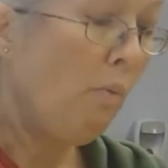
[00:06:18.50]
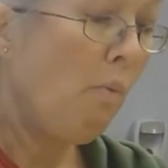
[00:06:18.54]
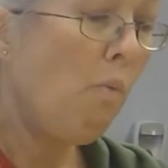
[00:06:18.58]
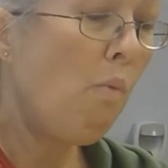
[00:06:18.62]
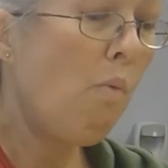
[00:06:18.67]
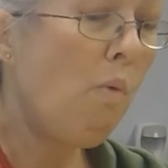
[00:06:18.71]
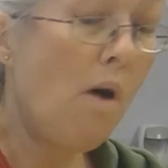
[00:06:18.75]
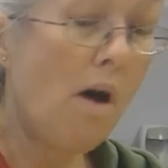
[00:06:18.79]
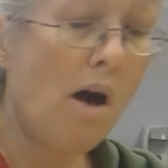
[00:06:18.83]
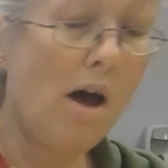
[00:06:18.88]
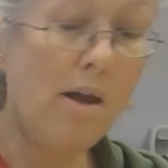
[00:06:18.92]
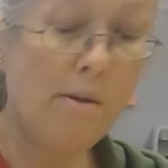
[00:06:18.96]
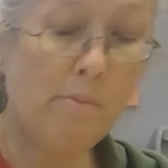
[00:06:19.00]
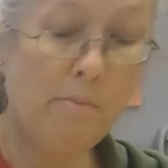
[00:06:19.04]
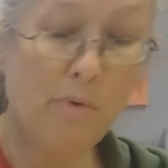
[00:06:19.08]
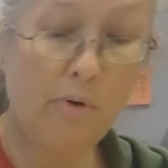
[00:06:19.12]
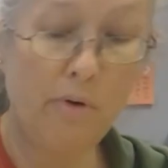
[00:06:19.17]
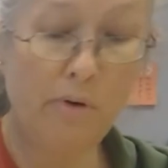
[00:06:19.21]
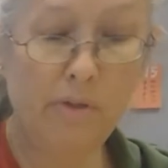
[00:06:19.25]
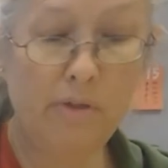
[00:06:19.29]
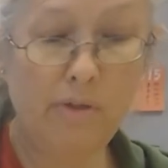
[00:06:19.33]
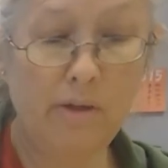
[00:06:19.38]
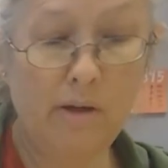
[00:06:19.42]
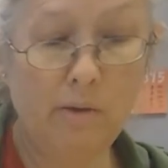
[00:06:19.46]
one more
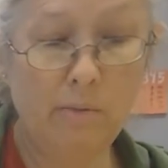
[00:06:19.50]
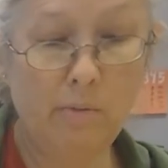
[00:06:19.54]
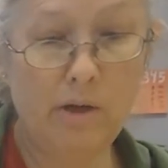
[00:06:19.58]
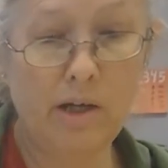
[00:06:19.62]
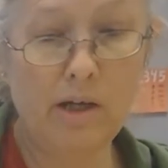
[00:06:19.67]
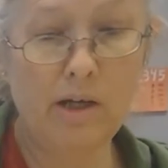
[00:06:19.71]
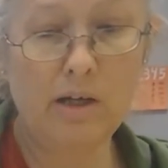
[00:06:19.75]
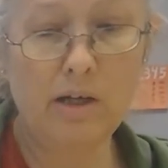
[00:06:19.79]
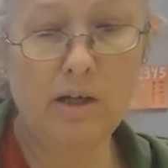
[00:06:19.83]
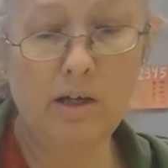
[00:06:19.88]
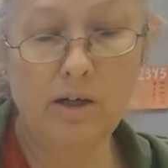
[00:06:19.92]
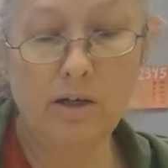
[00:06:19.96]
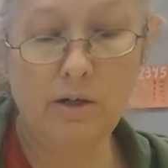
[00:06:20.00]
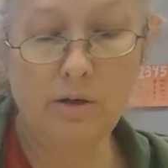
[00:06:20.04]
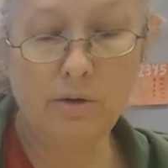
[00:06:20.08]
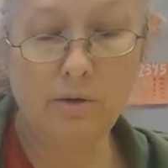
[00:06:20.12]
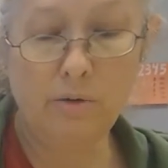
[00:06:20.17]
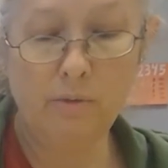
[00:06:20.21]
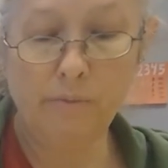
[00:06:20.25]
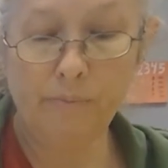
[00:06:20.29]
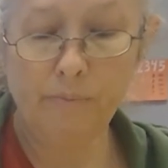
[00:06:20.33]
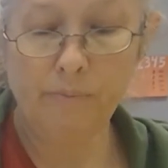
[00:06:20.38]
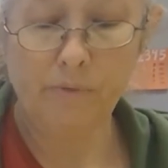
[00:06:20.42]
thing we can do.